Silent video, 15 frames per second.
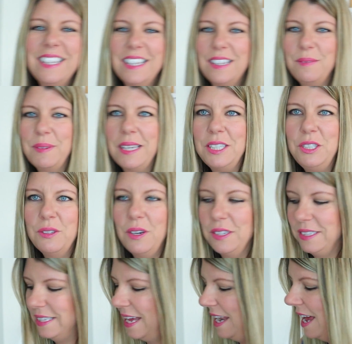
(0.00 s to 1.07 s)
Let me get you all
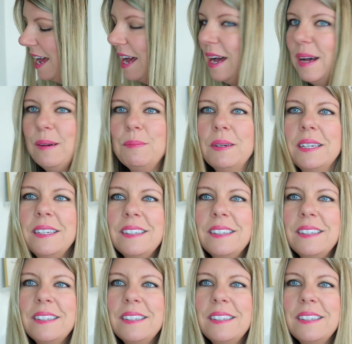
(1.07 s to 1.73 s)
set up.